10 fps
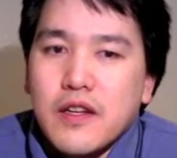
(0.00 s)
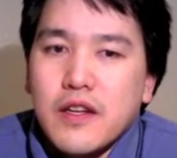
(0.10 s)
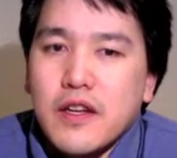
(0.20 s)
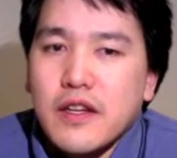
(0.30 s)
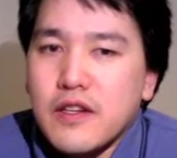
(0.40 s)

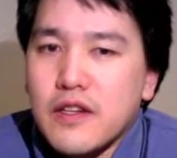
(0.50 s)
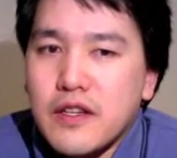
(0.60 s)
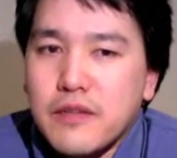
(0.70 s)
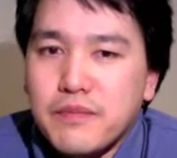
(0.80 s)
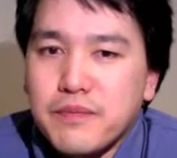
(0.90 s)
And
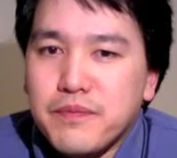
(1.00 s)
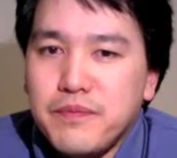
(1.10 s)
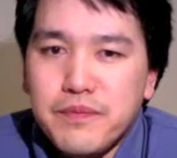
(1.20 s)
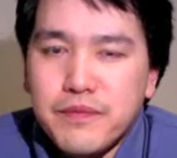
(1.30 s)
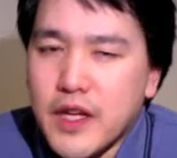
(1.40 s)

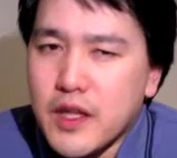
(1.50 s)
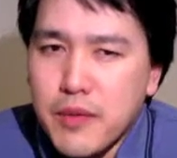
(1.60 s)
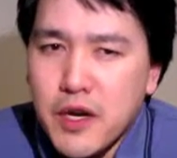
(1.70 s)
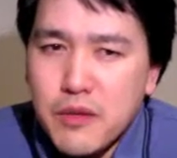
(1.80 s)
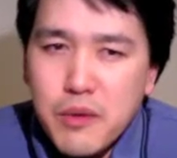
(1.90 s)
at the
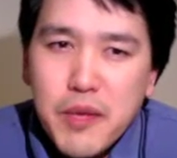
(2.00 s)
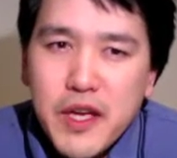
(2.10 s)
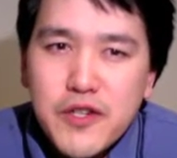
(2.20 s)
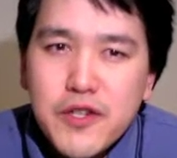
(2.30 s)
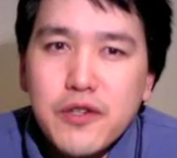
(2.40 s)
bottom of
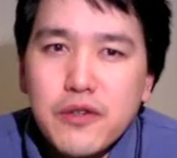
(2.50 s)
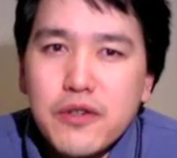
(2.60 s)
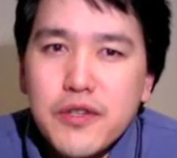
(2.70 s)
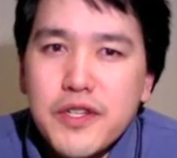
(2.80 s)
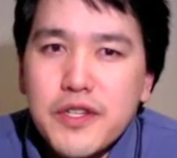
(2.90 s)
page 2,
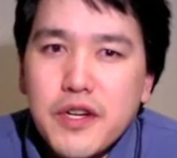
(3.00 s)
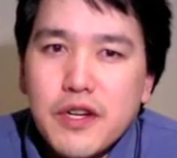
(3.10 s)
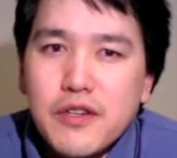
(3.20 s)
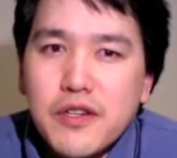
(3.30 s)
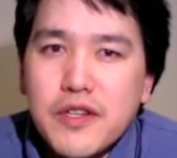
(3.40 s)
you'll see
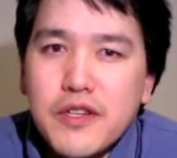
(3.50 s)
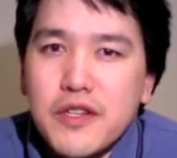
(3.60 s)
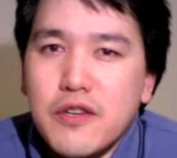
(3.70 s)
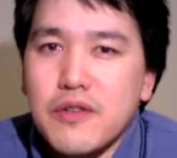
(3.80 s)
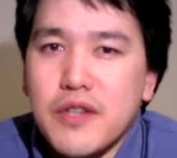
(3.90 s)
Socrates.
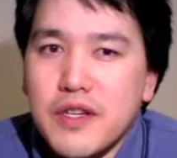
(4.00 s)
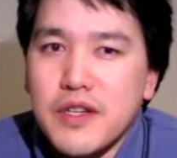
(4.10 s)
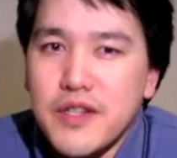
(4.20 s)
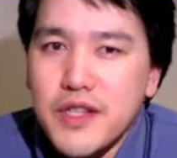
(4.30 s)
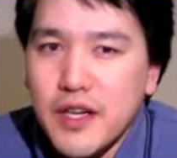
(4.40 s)
He goes on
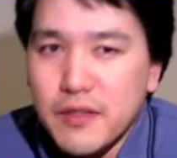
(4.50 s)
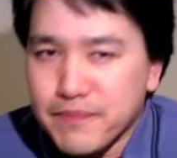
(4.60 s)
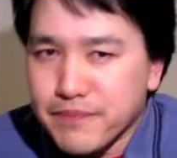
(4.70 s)
to say,